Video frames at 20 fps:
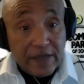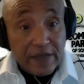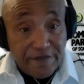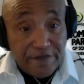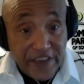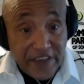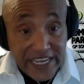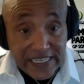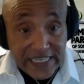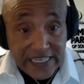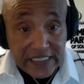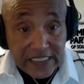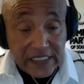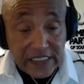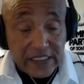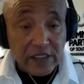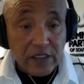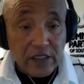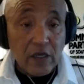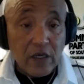
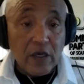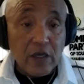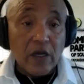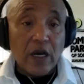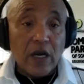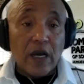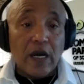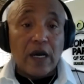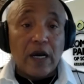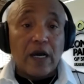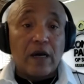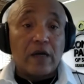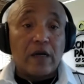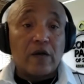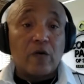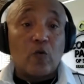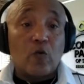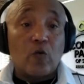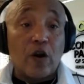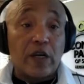fitness, uh,
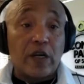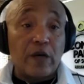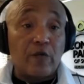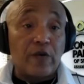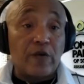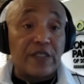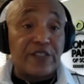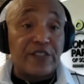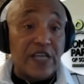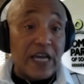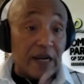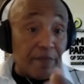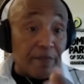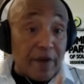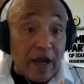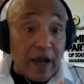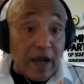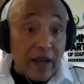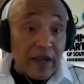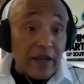working with Jennifer